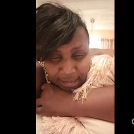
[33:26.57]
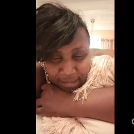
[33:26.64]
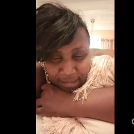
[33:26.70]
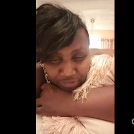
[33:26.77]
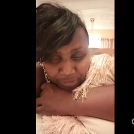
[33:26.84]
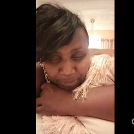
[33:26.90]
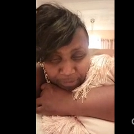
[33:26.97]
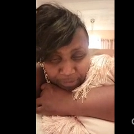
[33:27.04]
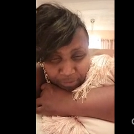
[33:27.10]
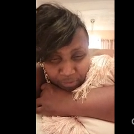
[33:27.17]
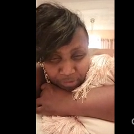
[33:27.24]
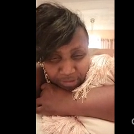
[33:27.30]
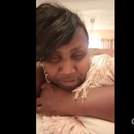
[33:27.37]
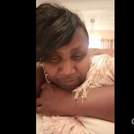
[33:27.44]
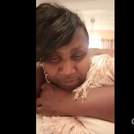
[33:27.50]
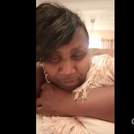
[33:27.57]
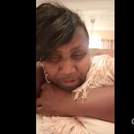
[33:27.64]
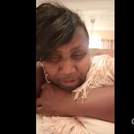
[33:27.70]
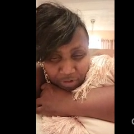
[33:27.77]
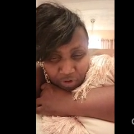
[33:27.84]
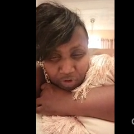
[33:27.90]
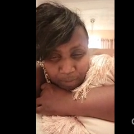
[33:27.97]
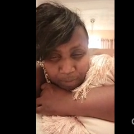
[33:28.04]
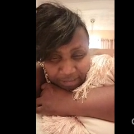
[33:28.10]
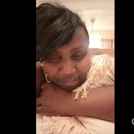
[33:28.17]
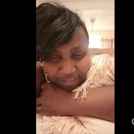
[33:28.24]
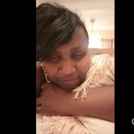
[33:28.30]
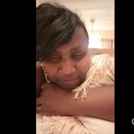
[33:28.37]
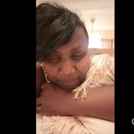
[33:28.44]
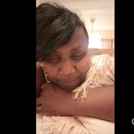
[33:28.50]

So I don't know if you are going to come at, if,